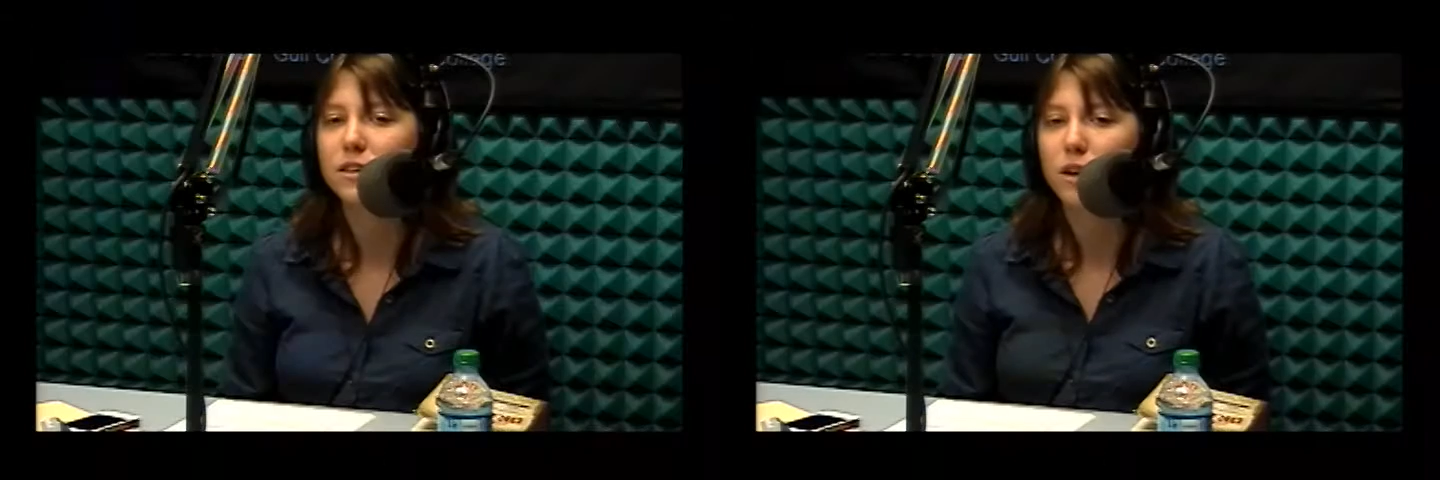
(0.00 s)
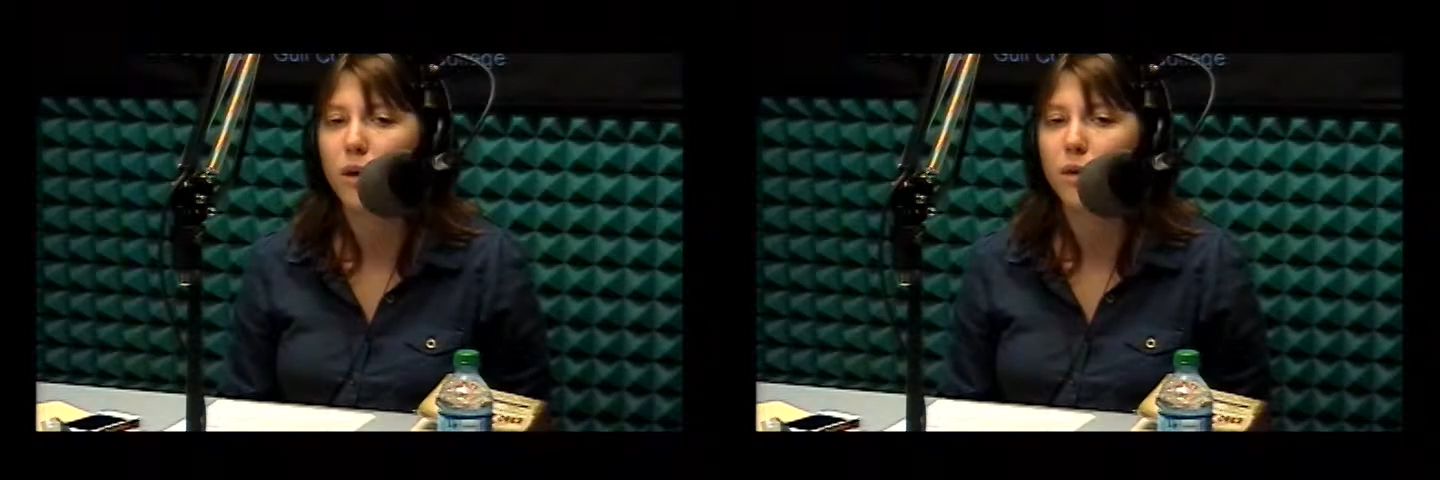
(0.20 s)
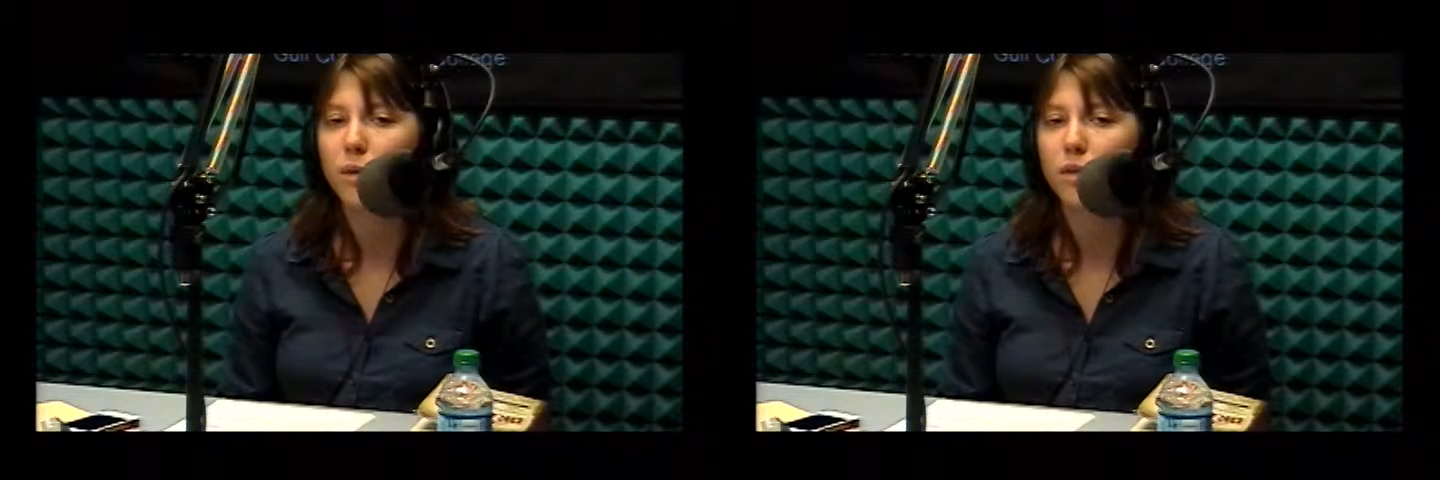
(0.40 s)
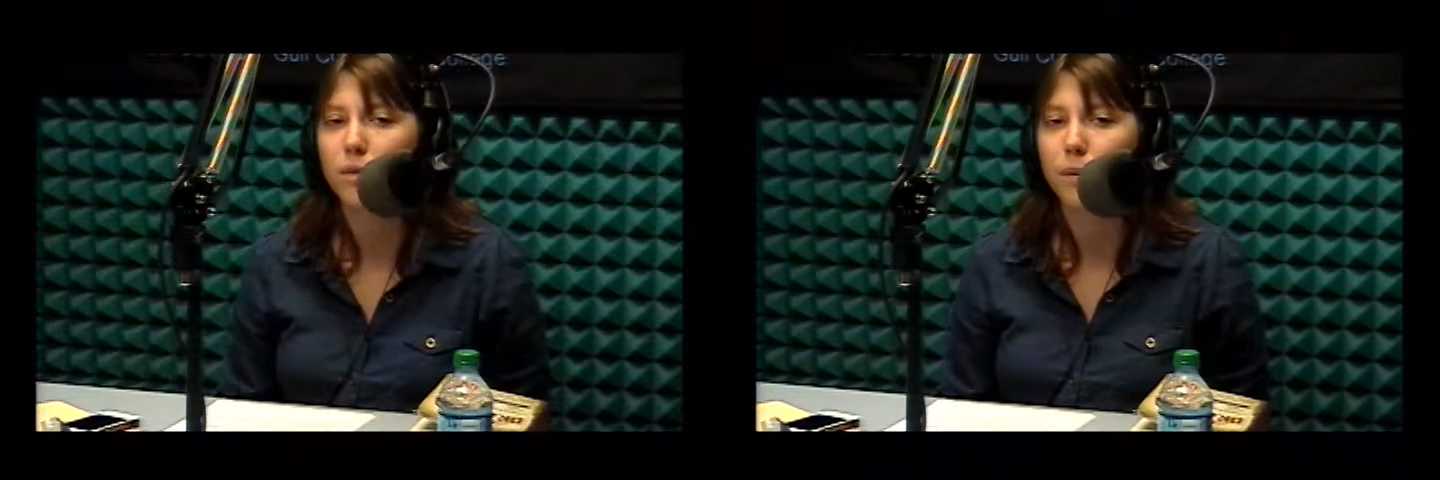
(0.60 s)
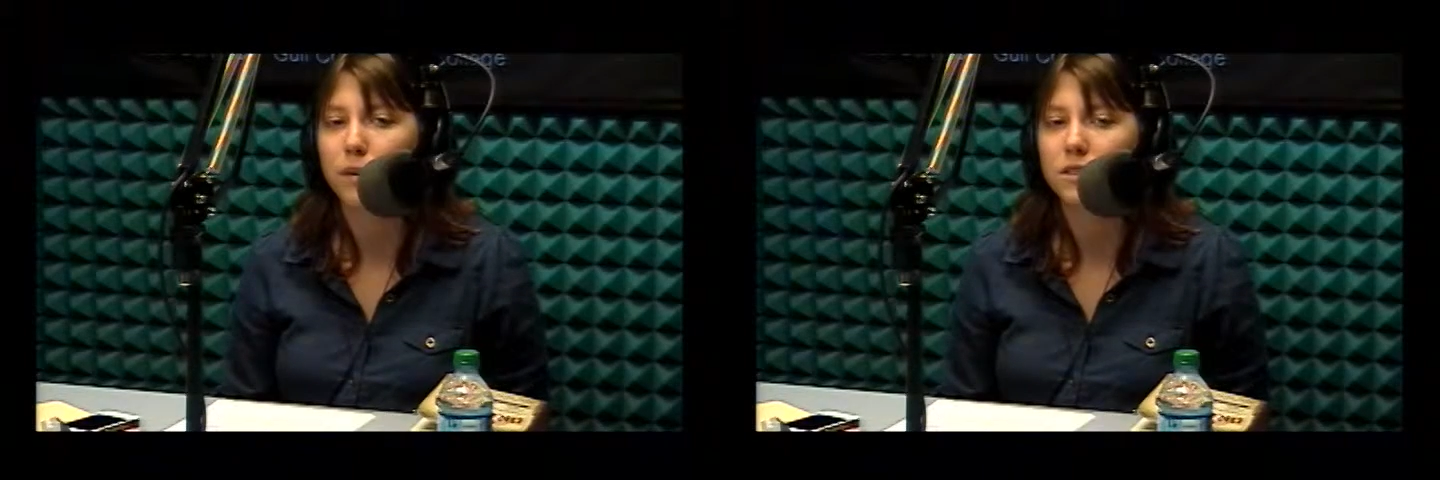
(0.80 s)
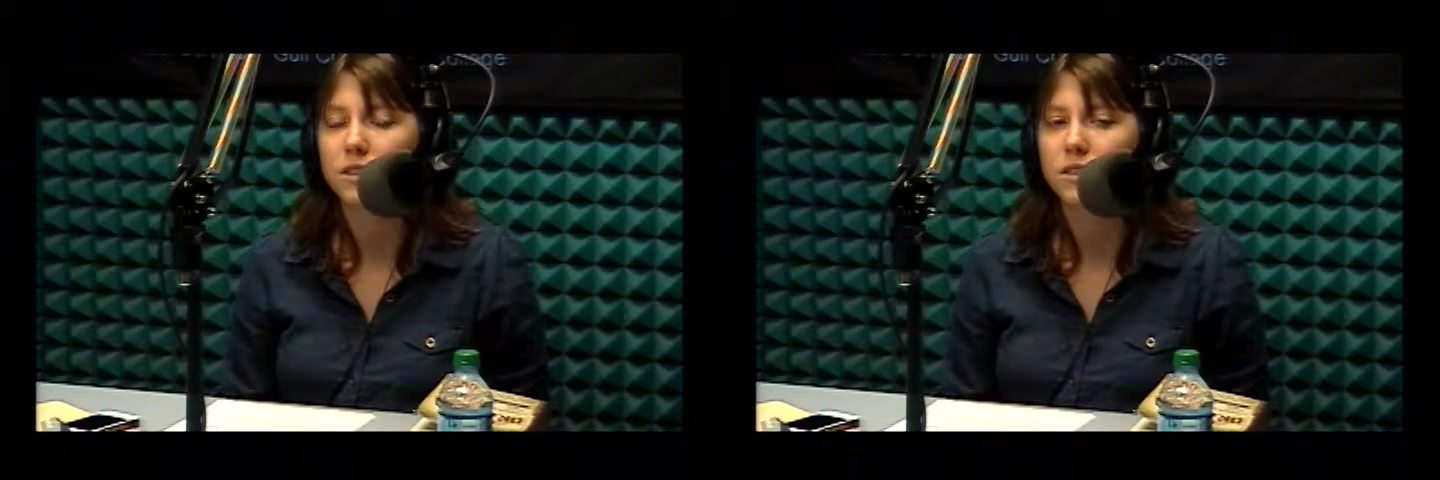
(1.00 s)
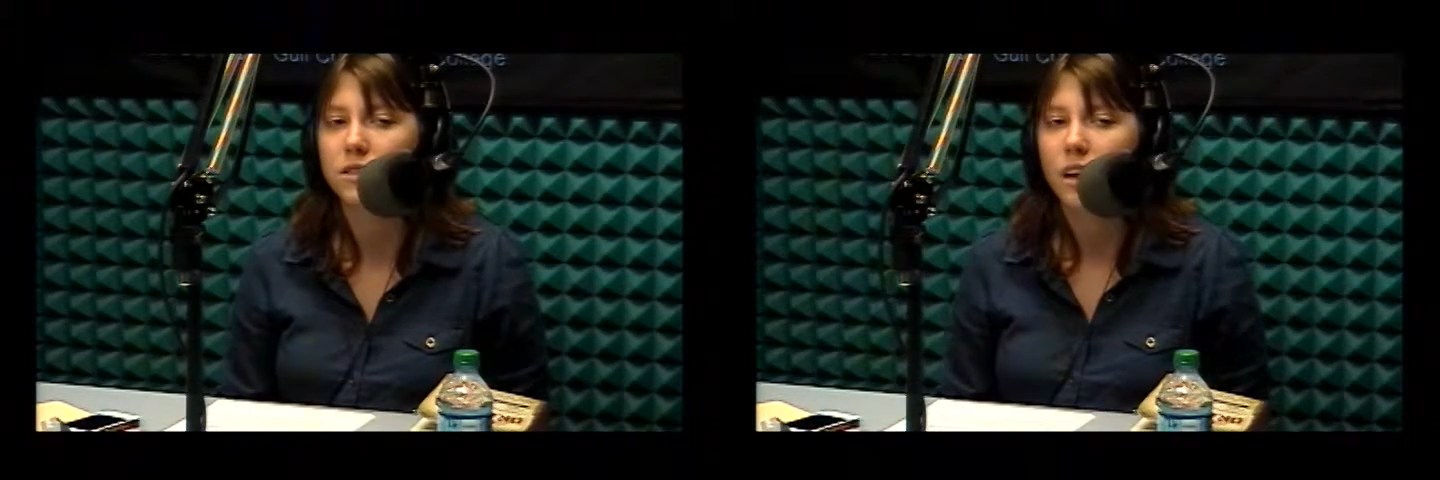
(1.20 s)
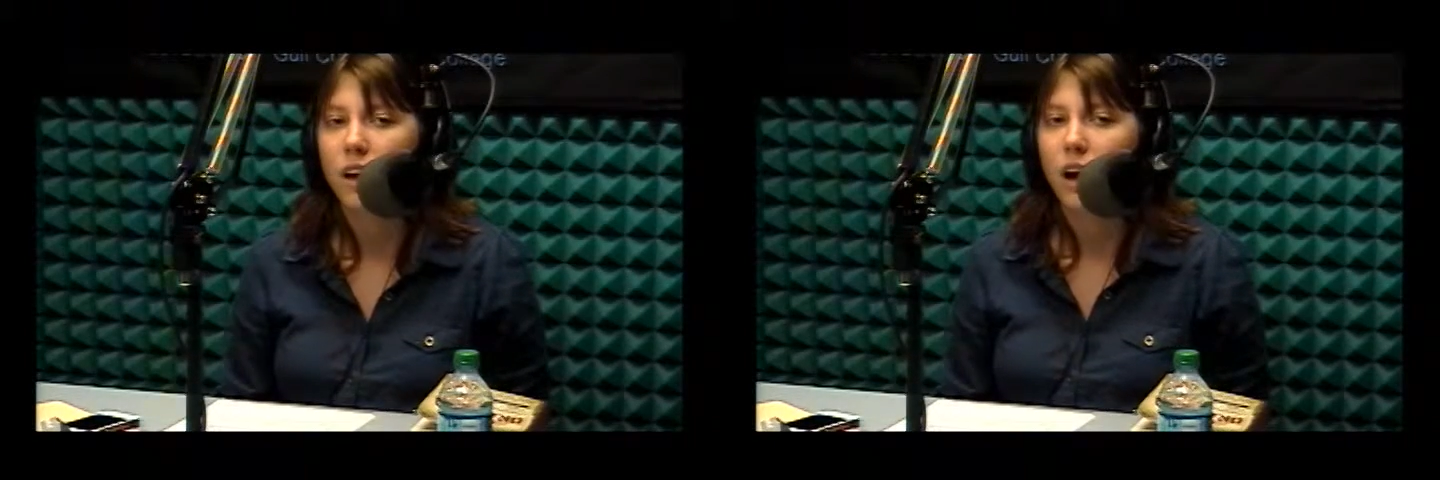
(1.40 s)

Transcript: know the person